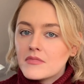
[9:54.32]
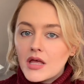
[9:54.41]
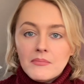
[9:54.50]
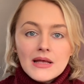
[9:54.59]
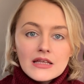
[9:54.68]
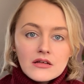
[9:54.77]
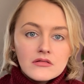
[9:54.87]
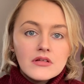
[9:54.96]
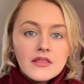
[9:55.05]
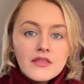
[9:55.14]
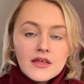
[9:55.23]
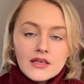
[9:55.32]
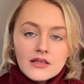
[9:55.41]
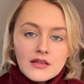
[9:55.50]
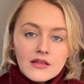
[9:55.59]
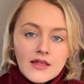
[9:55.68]
a million and
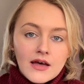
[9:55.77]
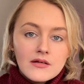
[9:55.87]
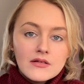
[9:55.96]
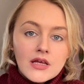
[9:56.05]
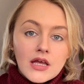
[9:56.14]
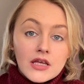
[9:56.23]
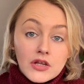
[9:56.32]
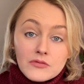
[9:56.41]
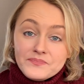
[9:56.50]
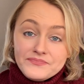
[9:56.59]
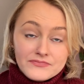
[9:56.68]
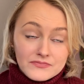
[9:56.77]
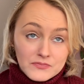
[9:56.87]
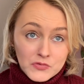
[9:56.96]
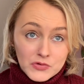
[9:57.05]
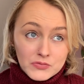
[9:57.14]
thinking that, you know,
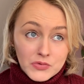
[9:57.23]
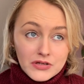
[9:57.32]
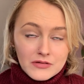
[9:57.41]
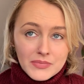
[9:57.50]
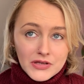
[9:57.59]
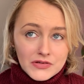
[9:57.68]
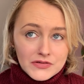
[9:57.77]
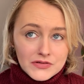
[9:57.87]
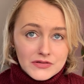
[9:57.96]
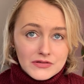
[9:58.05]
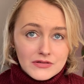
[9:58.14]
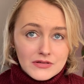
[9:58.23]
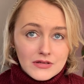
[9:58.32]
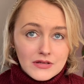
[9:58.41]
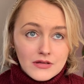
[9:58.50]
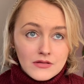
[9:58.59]
will work, because
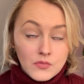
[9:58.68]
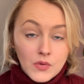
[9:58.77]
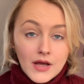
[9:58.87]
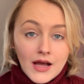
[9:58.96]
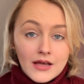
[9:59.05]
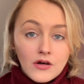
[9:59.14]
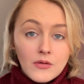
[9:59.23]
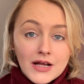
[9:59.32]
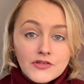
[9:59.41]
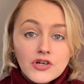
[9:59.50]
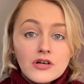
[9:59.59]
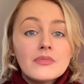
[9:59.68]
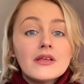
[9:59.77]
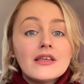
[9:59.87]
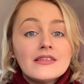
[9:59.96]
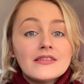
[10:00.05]
the way I got my job
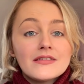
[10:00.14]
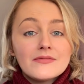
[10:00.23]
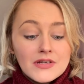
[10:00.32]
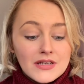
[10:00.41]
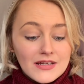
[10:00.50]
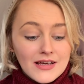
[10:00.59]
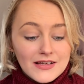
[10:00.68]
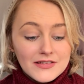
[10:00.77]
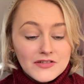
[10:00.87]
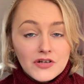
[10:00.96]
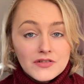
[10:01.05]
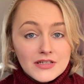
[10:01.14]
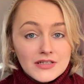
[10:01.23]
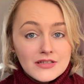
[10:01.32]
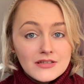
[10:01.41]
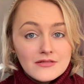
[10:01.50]
is when I
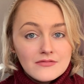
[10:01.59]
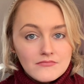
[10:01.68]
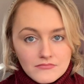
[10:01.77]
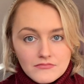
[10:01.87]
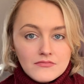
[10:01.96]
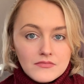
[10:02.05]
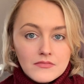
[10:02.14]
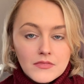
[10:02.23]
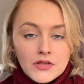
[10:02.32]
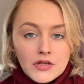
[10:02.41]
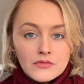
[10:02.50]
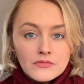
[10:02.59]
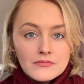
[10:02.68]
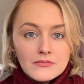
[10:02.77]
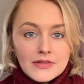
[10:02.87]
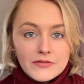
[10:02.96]
started, you know,
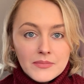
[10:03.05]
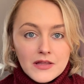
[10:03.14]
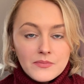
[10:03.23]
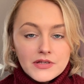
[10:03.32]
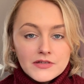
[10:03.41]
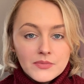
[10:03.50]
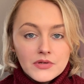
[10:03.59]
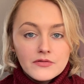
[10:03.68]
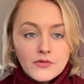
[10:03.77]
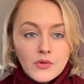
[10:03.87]
living by the principle of